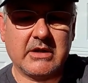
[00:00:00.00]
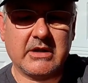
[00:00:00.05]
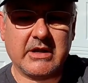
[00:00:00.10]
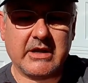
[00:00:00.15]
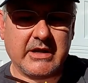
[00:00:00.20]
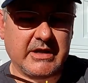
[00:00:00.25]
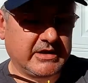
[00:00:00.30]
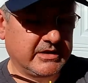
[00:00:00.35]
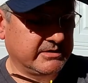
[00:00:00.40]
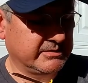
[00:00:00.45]

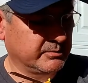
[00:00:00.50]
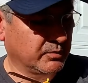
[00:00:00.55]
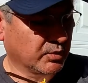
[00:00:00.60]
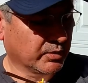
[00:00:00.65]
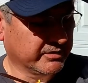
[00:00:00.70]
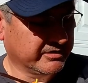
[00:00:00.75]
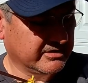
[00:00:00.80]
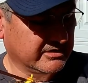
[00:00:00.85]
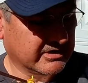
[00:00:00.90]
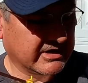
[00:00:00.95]
and
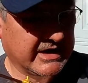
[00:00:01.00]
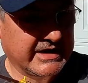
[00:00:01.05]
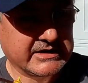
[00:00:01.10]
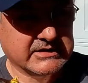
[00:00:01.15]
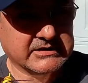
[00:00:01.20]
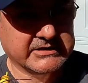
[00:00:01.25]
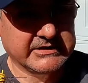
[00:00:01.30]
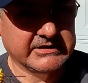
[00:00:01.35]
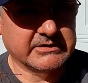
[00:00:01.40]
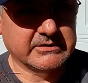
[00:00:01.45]
more than
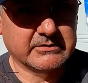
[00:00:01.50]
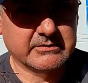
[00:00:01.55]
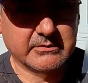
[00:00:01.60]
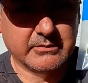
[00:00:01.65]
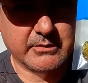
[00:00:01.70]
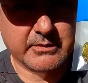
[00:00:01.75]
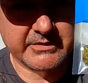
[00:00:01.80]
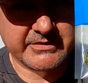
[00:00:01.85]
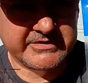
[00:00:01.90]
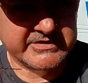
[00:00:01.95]
likely
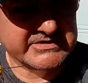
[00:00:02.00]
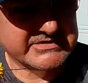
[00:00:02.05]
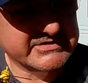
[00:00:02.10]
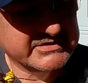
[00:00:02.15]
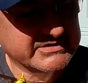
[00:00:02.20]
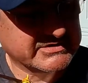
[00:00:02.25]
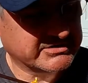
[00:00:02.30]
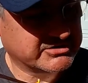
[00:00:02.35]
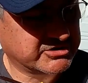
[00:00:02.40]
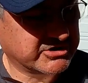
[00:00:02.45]
with this
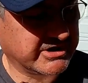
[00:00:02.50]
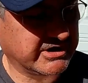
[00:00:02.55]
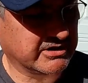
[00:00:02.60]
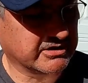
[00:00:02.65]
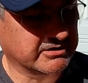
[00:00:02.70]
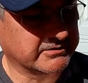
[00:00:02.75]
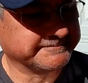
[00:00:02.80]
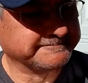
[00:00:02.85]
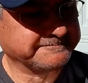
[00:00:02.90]
as a trailer.